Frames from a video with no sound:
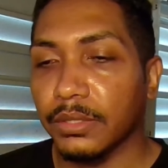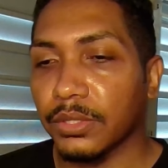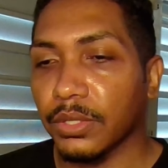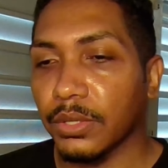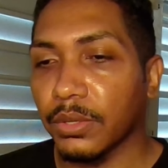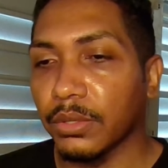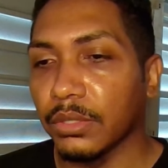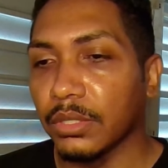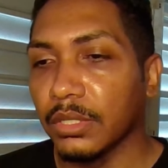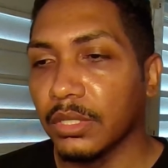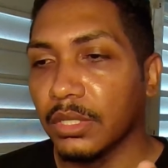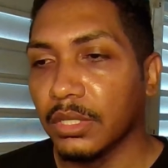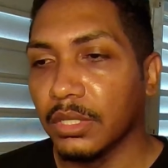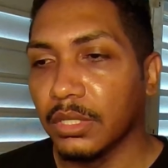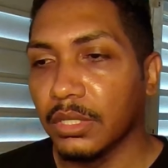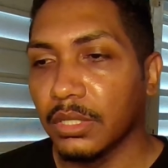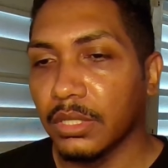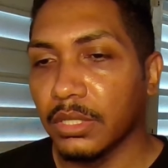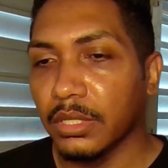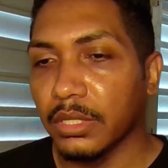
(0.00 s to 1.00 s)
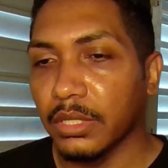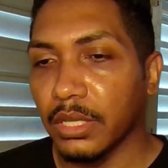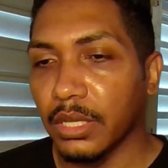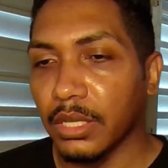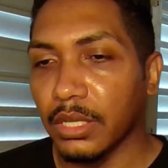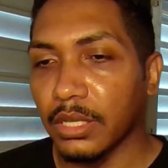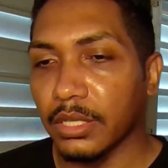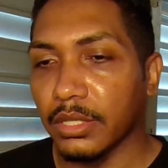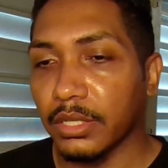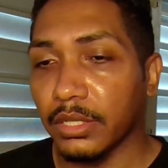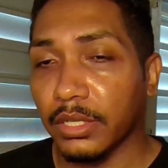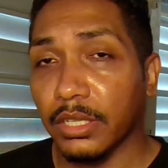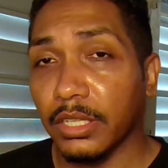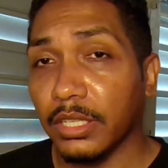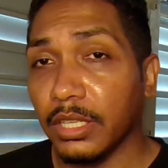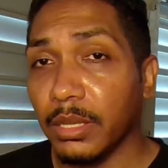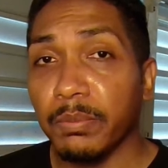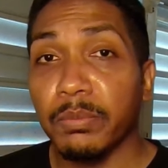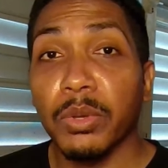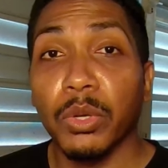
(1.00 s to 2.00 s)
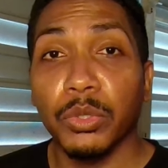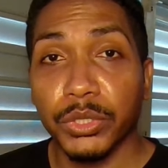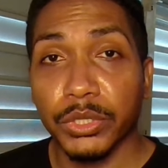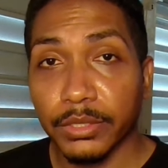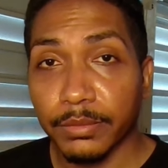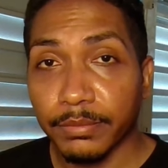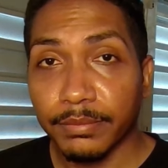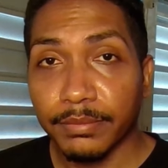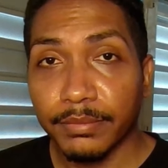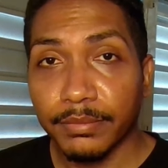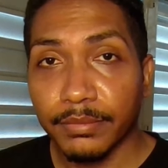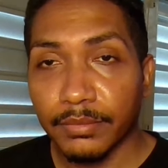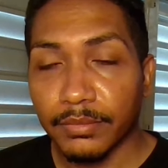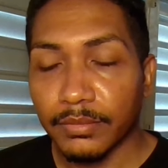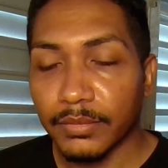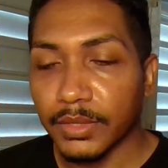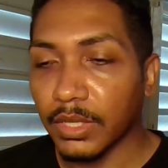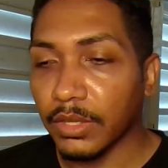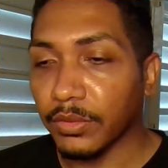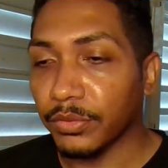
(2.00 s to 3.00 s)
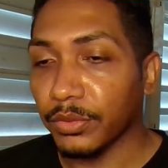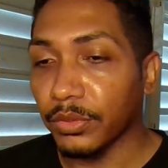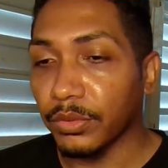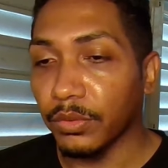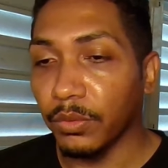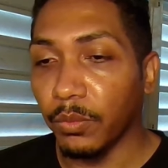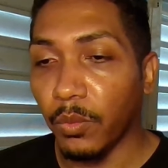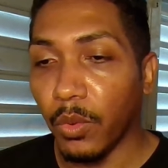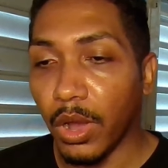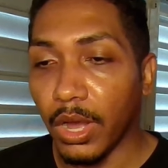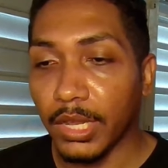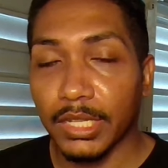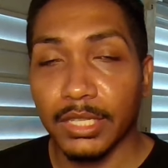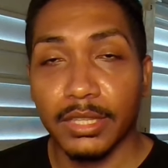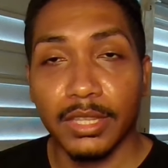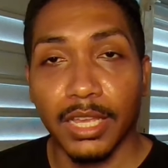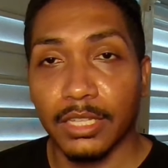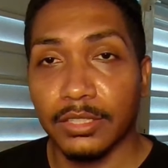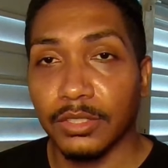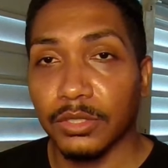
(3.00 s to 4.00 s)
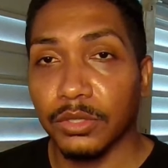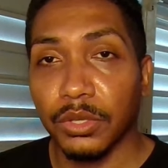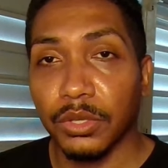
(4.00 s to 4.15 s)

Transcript: So uh, they're gonna keep motion. If you wanted that to